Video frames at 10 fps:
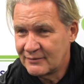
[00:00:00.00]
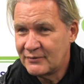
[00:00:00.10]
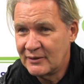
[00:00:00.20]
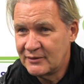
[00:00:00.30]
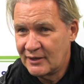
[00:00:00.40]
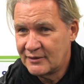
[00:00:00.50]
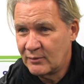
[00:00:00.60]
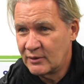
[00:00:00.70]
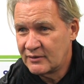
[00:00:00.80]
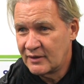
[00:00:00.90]
found out they
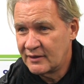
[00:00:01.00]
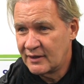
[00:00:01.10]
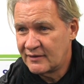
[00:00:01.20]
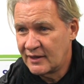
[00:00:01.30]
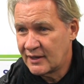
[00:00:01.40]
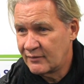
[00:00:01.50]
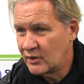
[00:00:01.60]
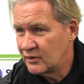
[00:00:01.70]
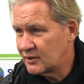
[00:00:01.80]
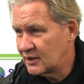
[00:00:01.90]
wanted that uh, Kevin
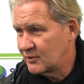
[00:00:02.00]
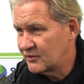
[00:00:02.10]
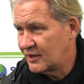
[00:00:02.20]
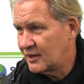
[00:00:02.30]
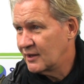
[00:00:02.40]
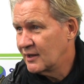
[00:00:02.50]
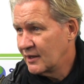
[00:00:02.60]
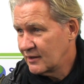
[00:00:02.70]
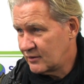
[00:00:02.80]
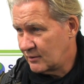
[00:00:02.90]
Hunting was uh,
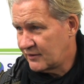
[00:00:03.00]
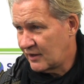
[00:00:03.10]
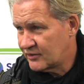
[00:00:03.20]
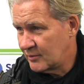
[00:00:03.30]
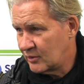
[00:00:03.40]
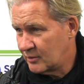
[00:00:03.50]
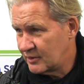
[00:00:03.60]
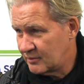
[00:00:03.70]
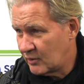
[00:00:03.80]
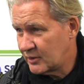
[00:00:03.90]
doing a
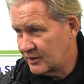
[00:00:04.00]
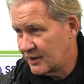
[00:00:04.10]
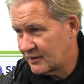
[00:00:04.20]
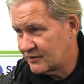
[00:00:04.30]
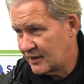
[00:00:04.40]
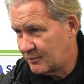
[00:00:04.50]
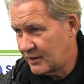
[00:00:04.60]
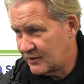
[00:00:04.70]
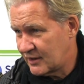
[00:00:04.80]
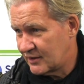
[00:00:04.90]
testimonial the next day,
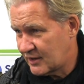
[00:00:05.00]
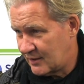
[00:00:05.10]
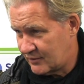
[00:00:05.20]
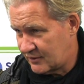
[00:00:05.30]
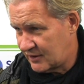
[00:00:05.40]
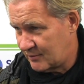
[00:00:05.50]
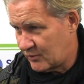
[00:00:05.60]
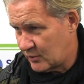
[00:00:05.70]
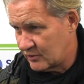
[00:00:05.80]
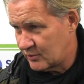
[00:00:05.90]
playing his last game for the team
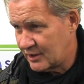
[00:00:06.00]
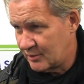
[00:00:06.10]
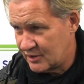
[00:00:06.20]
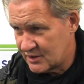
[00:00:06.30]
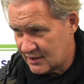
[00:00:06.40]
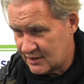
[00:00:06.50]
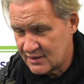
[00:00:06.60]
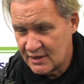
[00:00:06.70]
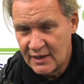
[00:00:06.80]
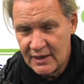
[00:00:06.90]
before going to England with his
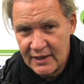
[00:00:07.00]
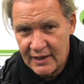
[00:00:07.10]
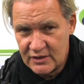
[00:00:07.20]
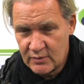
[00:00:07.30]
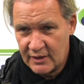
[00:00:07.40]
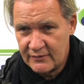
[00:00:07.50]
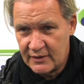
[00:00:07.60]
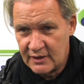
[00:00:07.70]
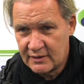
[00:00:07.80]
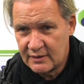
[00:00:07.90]
kids and his wife.
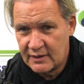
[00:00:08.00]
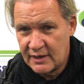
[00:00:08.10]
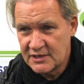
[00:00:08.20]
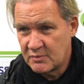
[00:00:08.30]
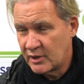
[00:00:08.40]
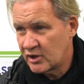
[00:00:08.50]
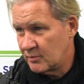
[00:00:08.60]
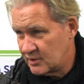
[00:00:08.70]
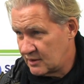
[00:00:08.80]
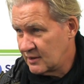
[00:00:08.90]
And I, he asked me would I
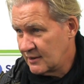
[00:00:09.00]
come and,